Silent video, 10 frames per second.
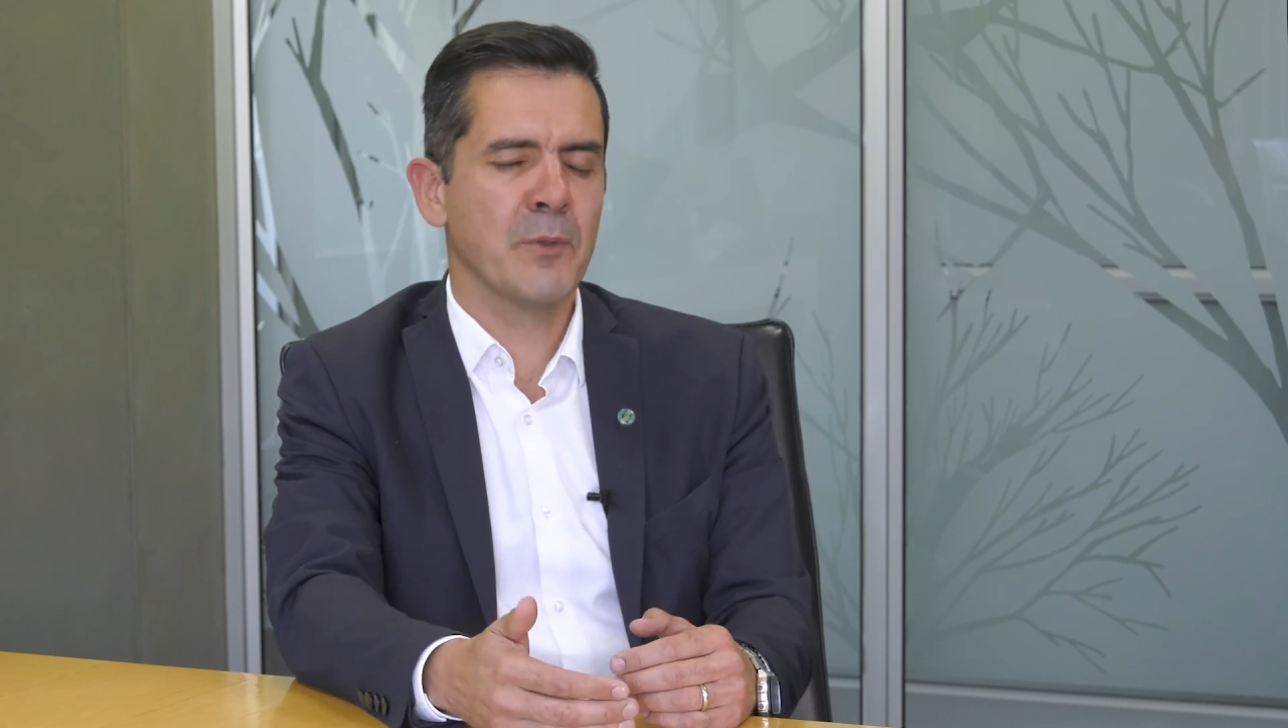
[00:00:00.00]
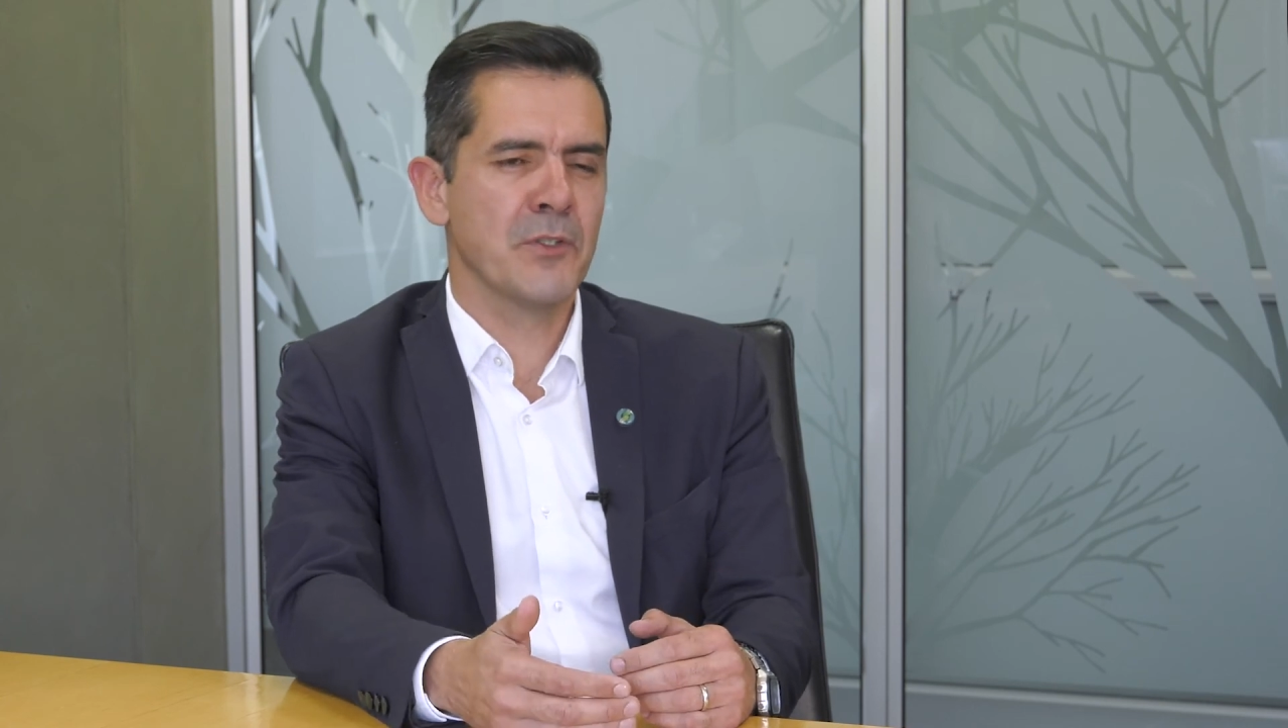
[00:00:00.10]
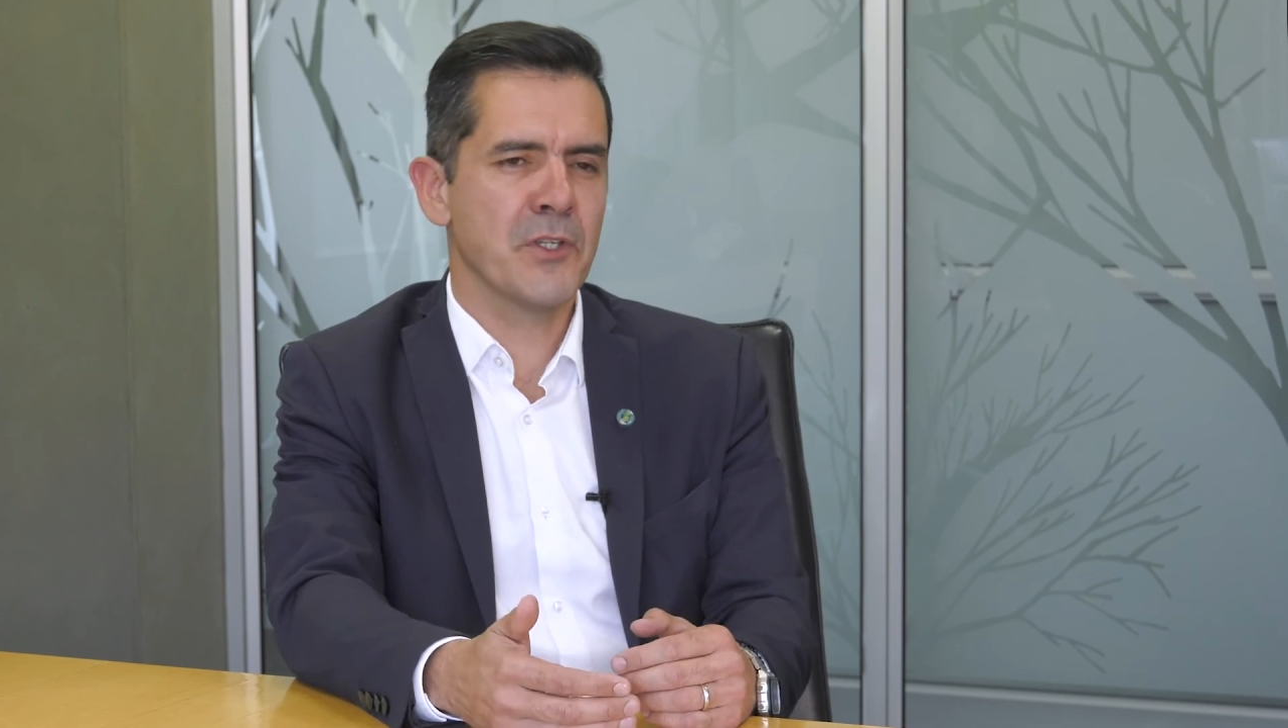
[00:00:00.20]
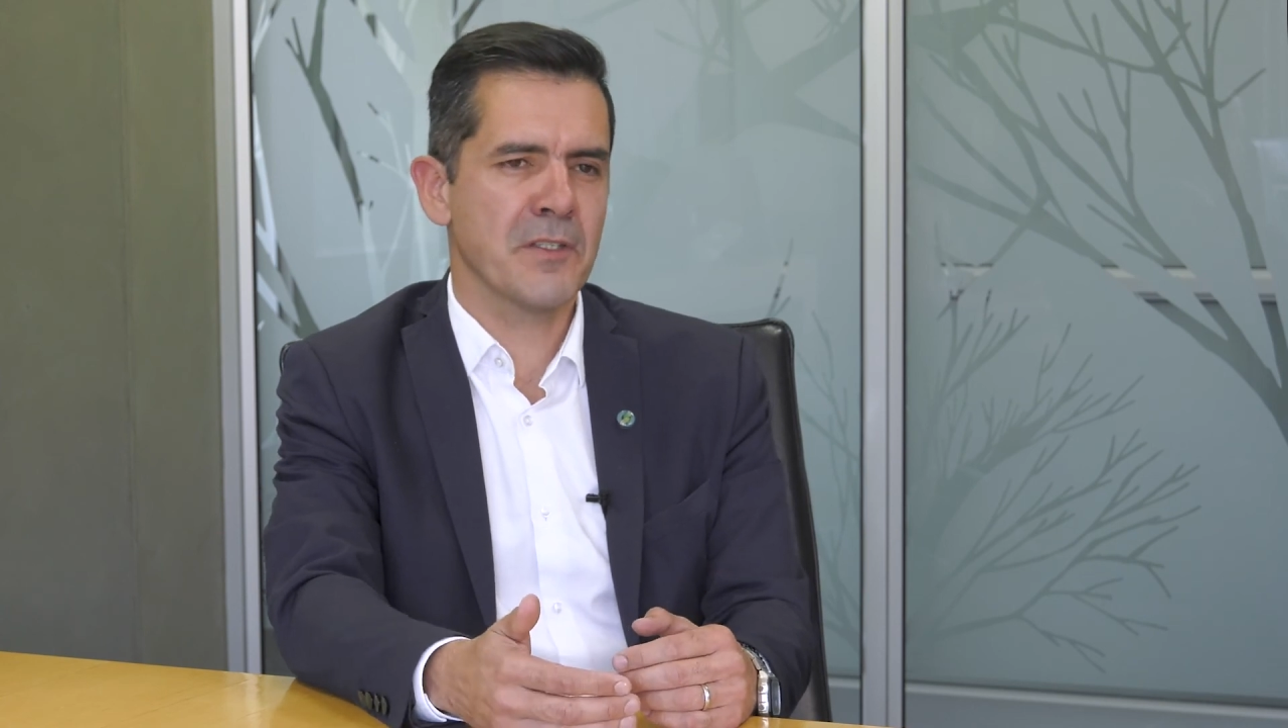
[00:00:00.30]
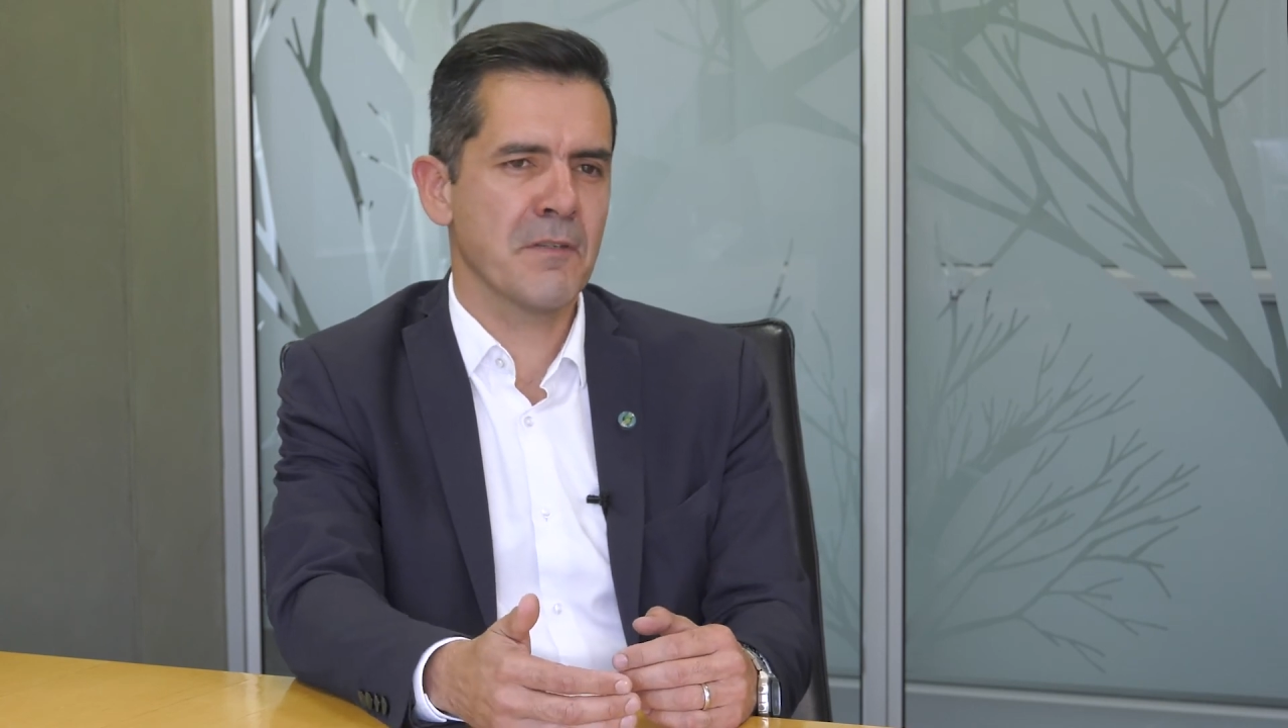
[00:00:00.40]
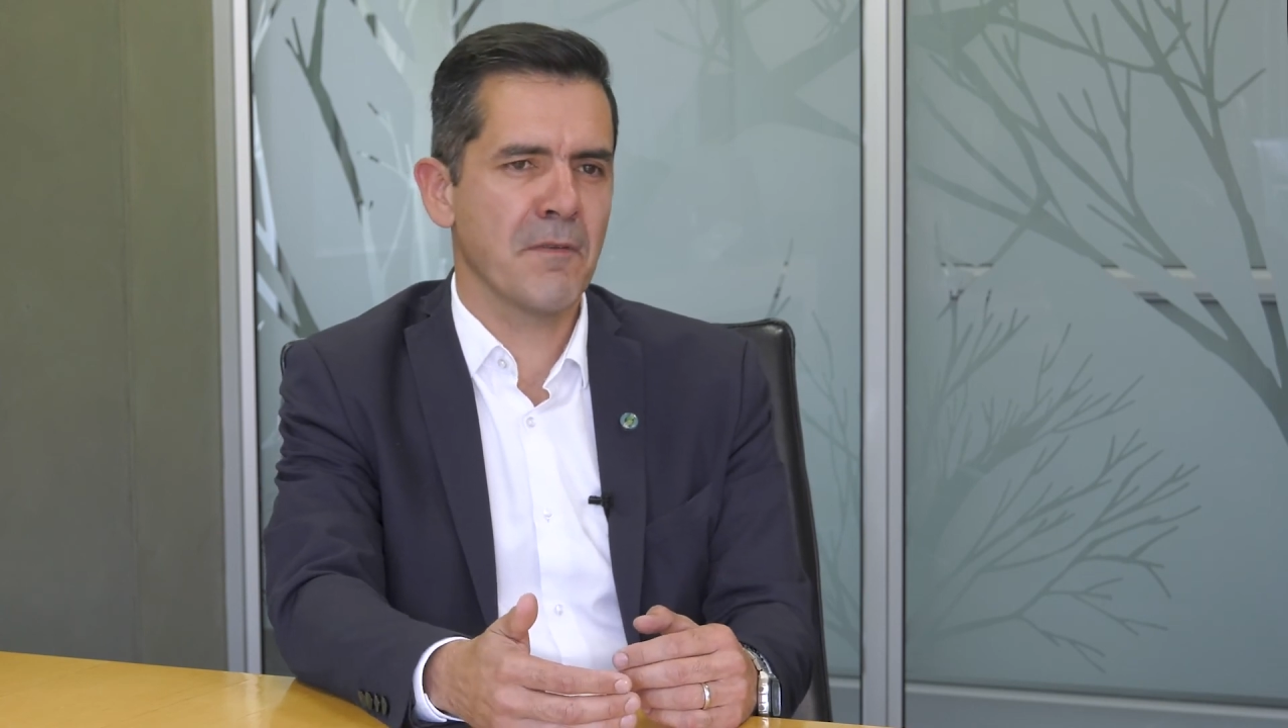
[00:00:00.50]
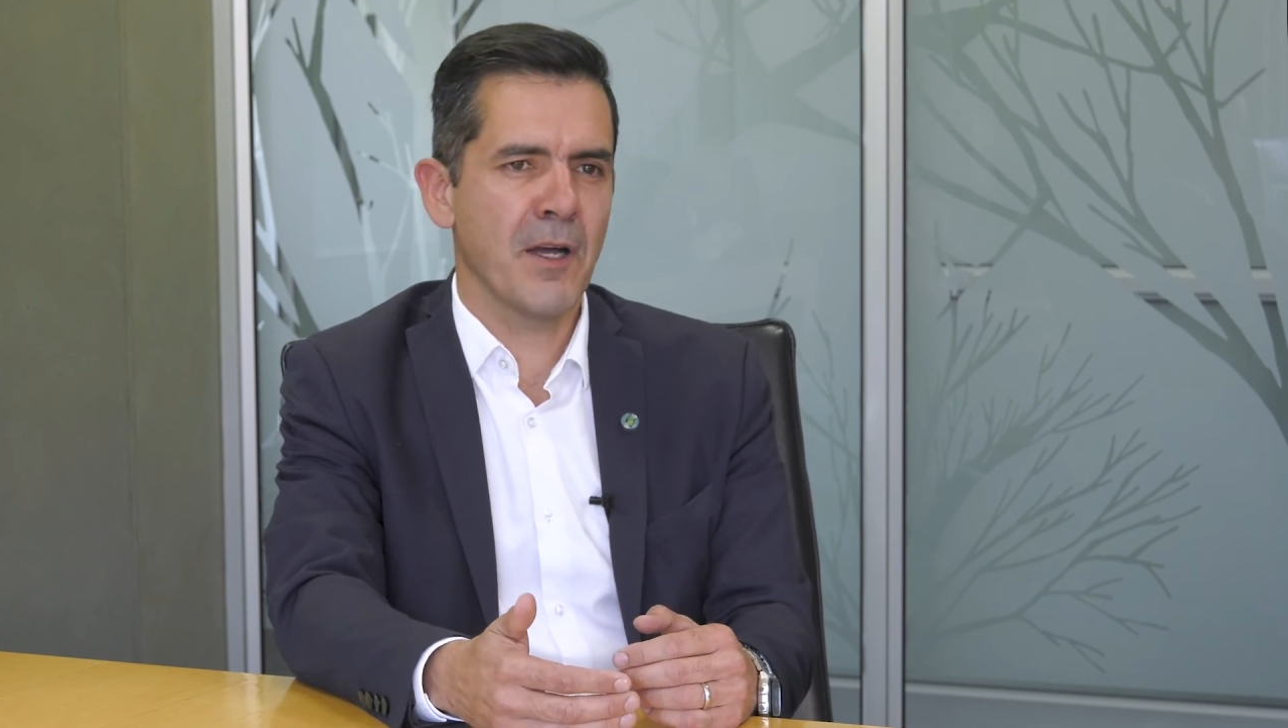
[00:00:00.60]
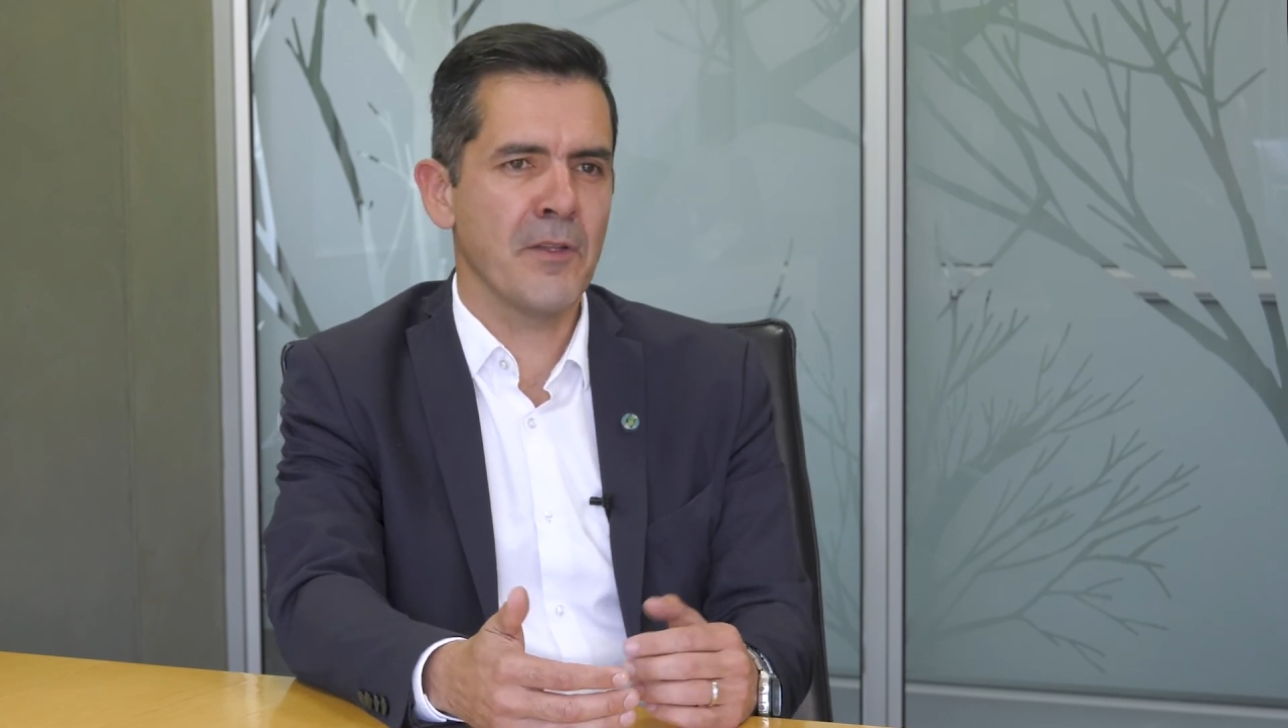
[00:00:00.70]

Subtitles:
to justify